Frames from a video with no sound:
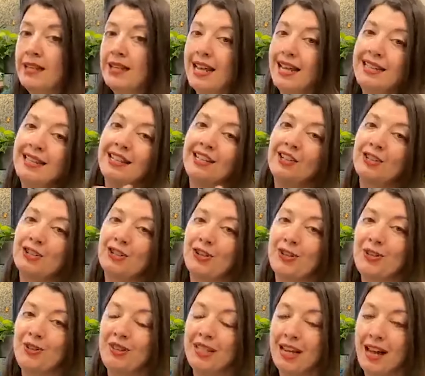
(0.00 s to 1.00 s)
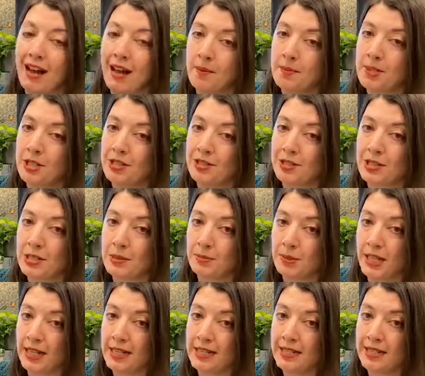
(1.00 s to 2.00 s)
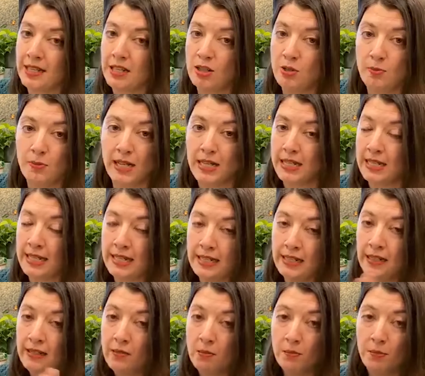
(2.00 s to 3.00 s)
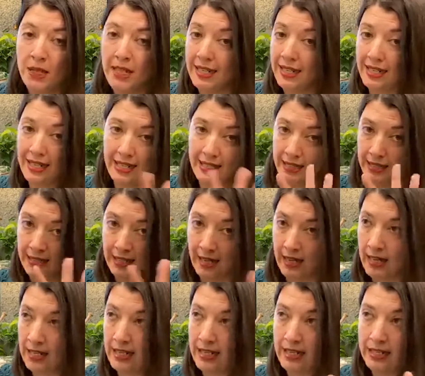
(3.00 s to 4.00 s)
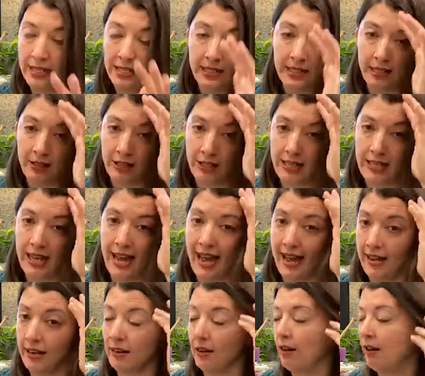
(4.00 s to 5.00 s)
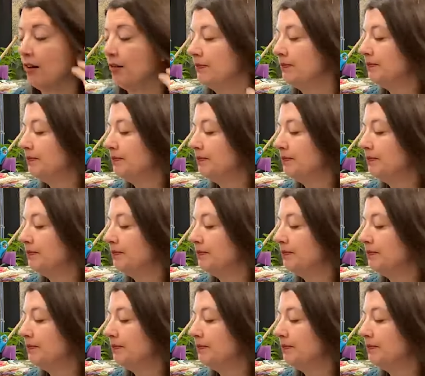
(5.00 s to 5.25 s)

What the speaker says: and then I'll show you the optional supplies that you might need, but it's not necessary at all.